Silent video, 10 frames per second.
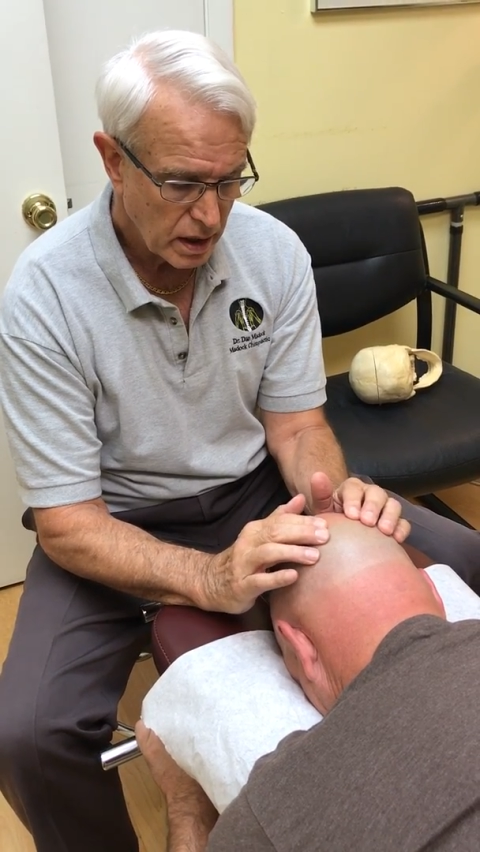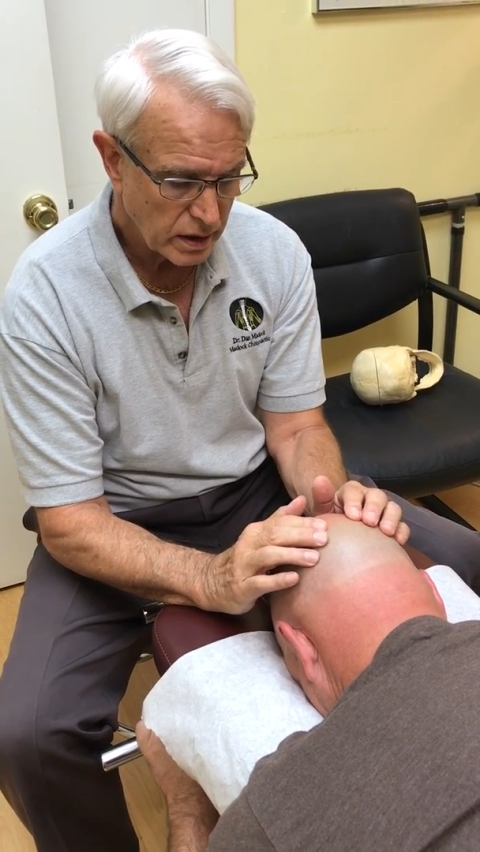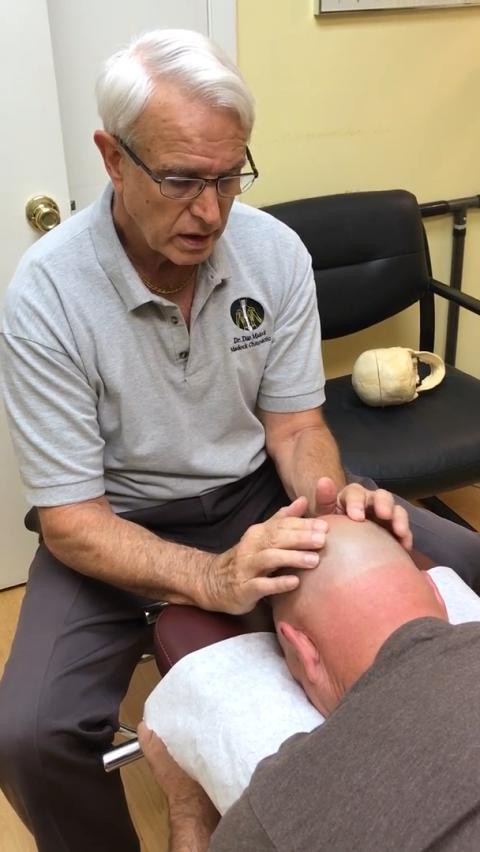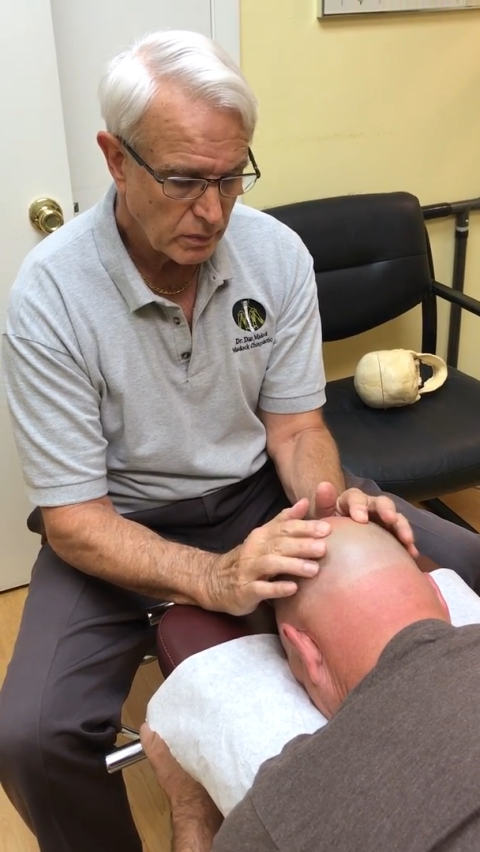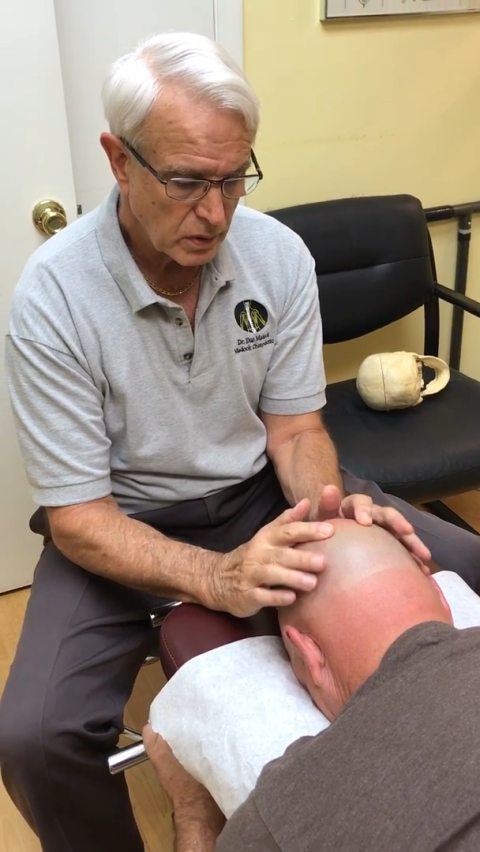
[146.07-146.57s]

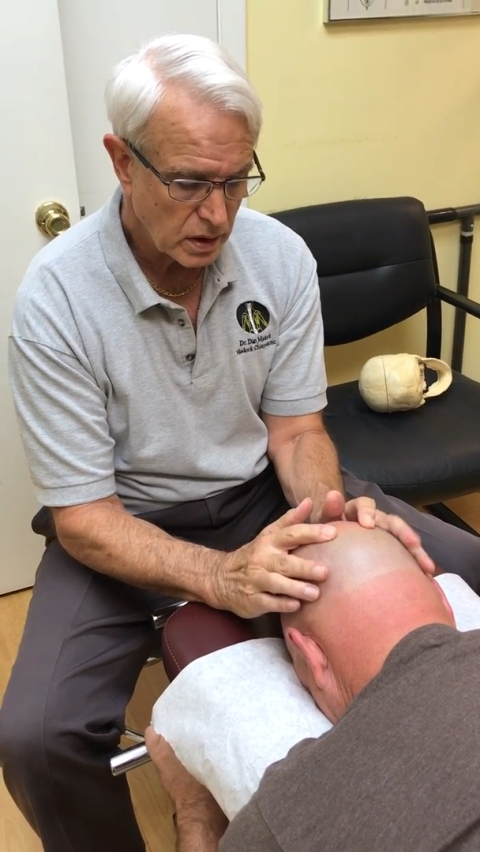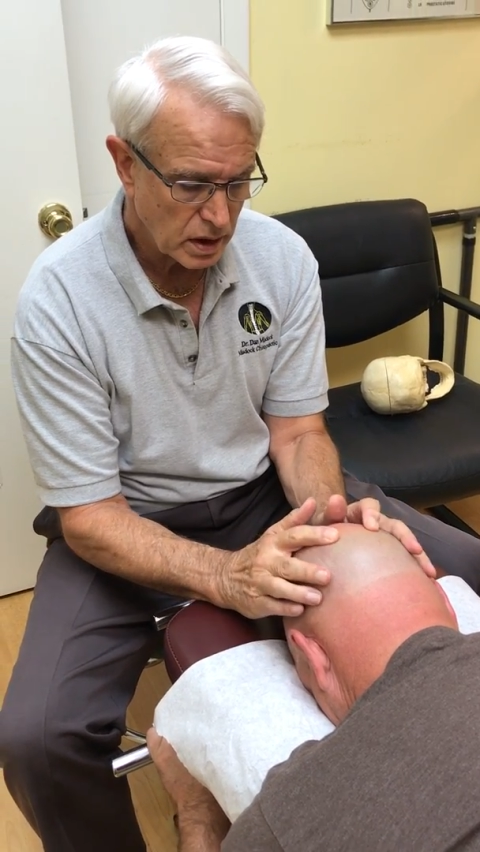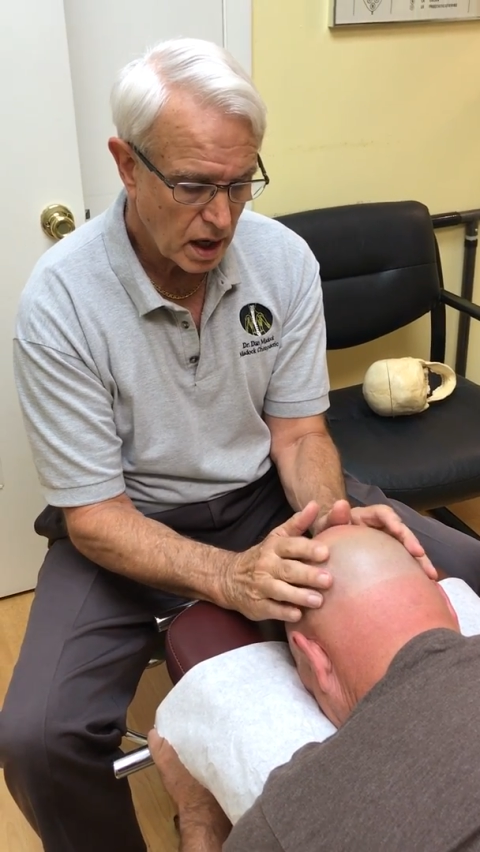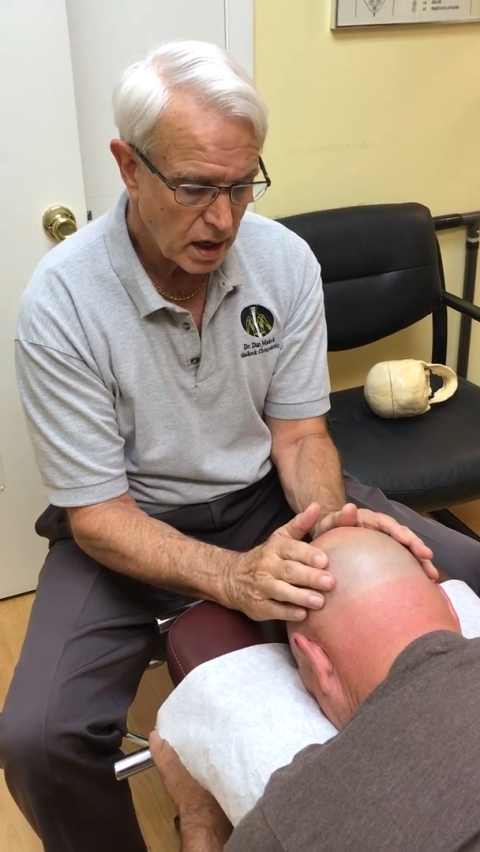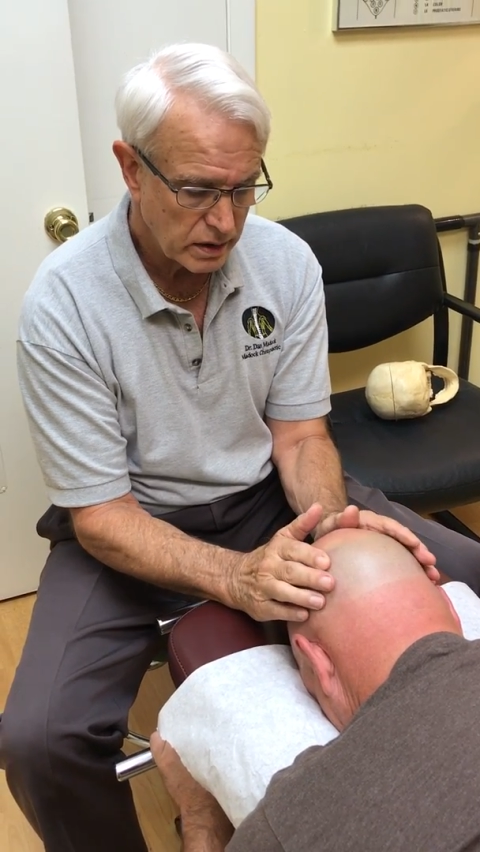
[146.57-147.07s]
and then we're
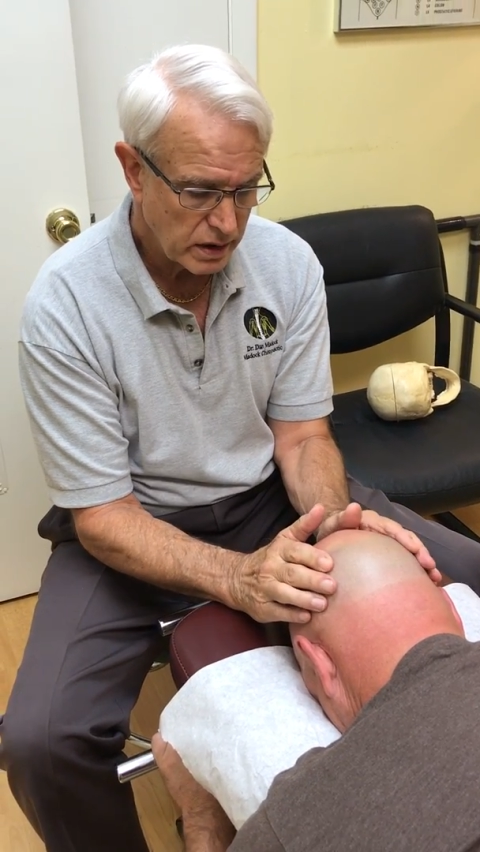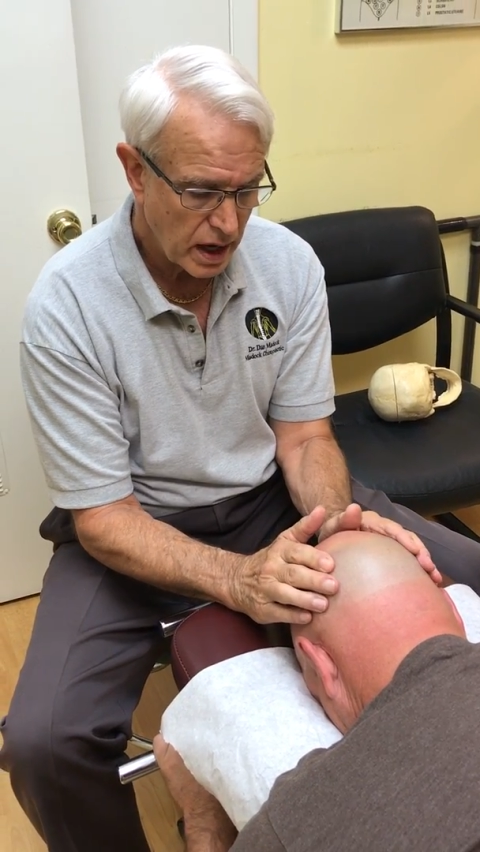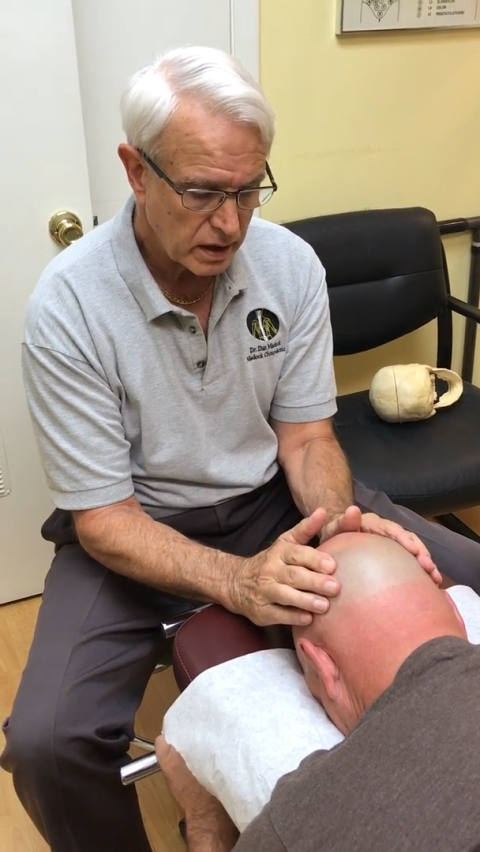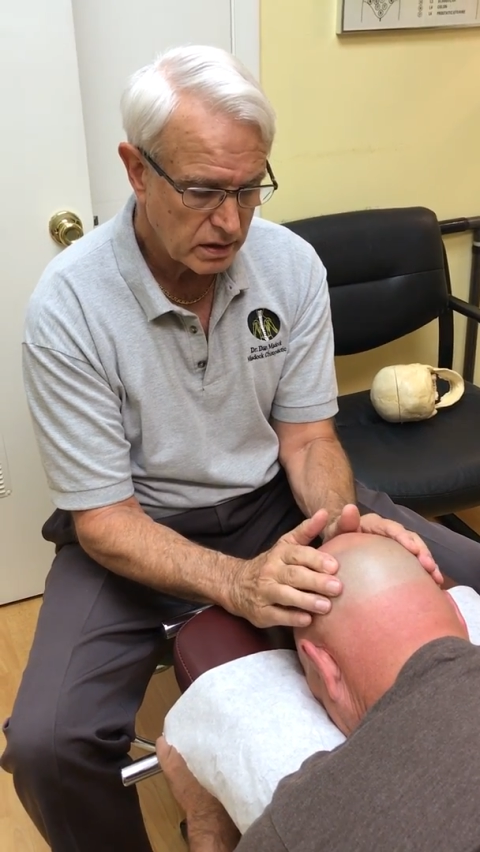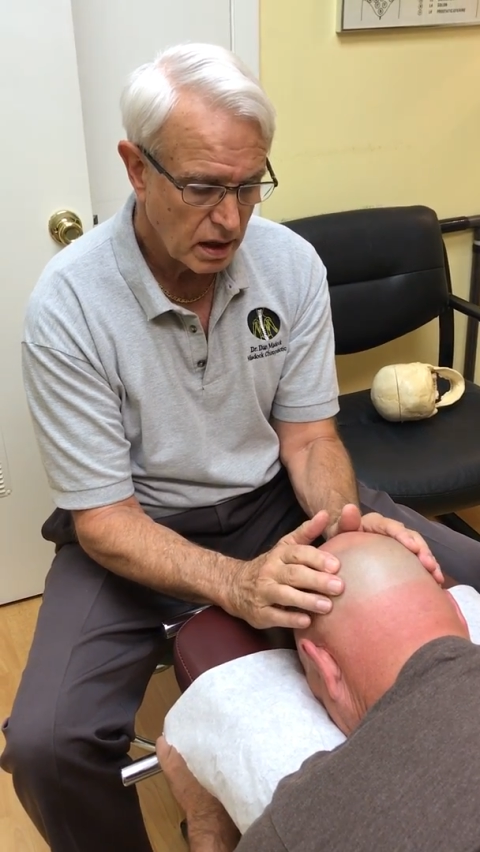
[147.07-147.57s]
going to
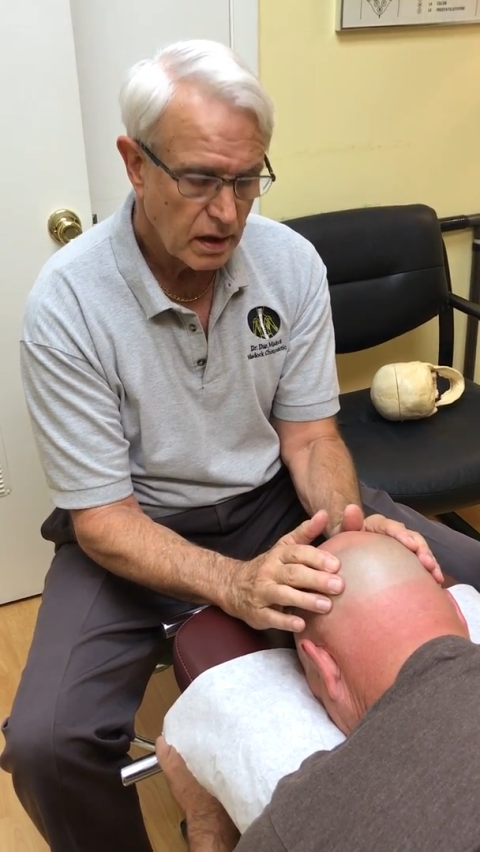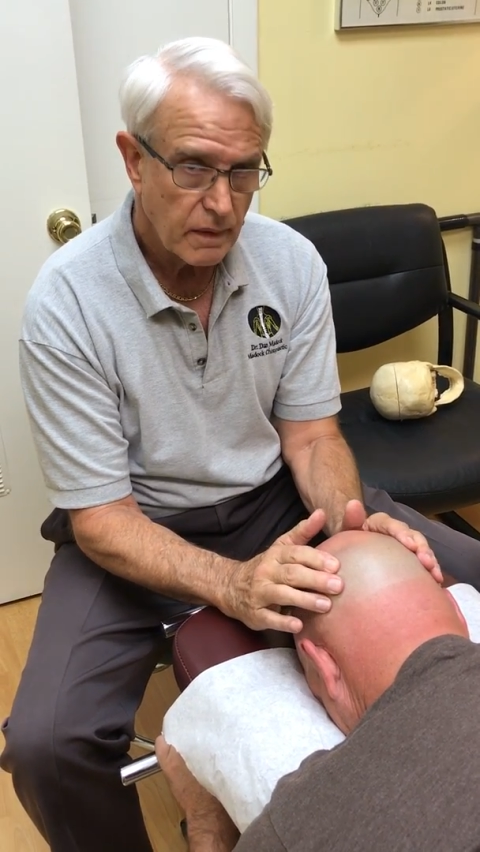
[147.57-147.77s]
contact